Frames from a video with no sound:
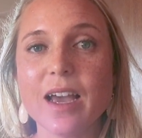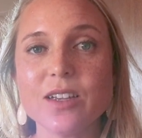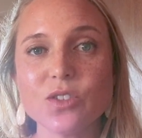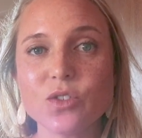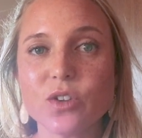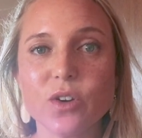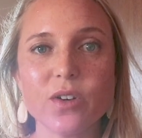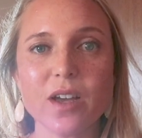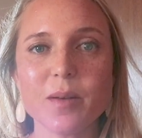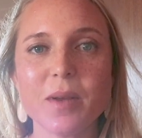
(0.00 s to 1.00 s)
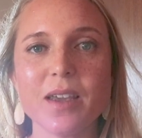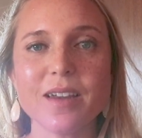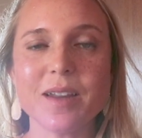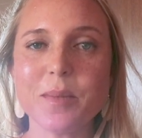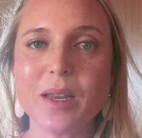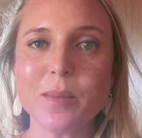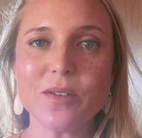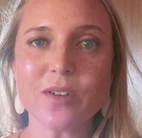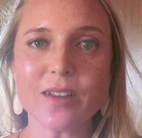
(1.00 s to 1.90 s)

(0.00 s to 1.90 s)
has grown on me, and it made me